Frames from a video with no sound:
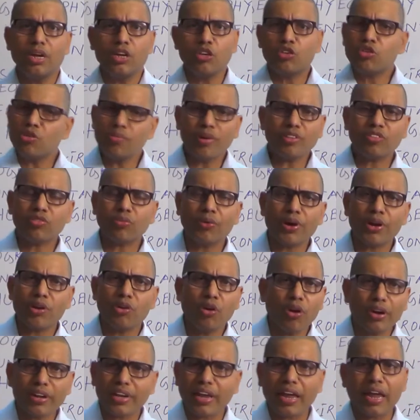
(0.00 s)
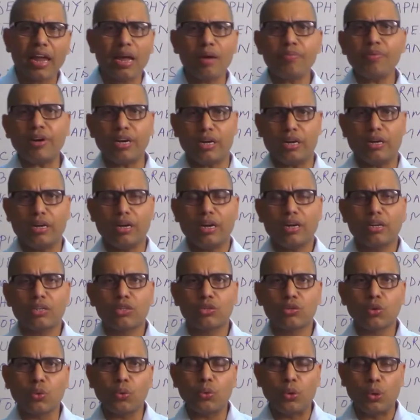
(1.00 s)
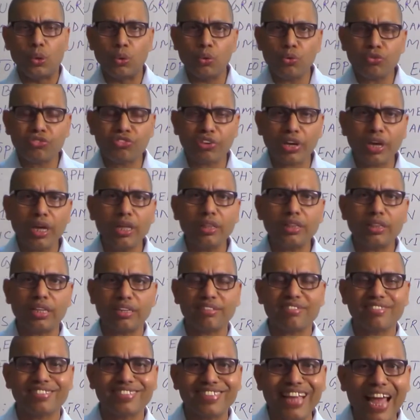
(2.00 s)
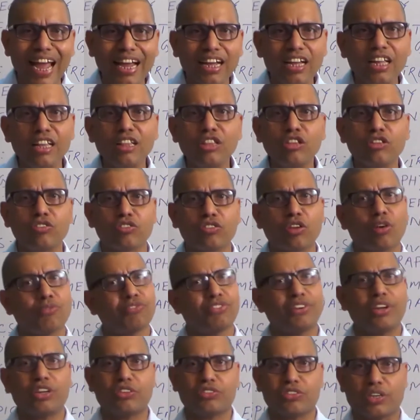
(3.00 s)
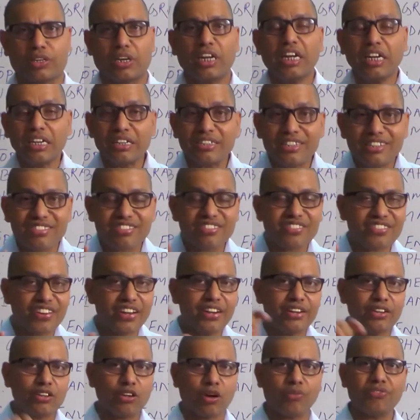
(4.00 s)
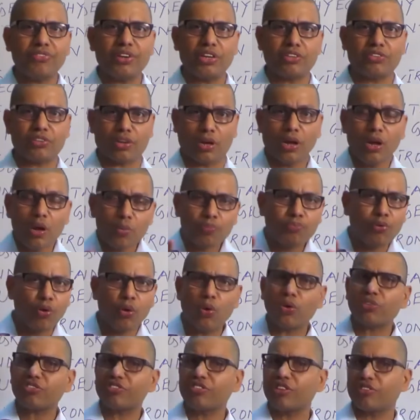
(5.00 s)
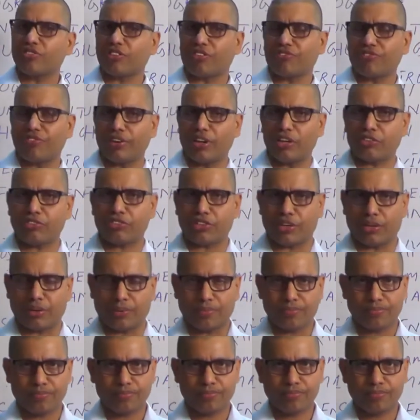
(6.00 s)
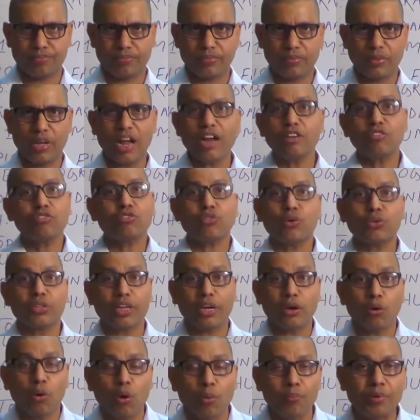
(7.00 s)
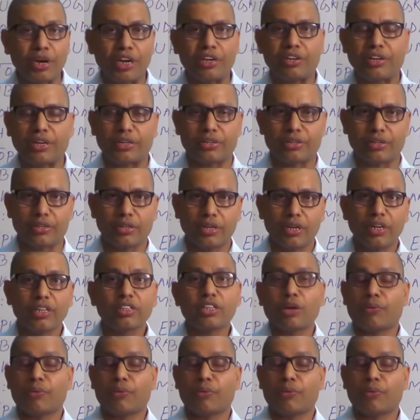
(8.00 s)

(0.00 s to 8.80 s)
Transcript: humans were not able to loosen the shackles of nature, restraint of nature, forces of nature, and so they obeyed it.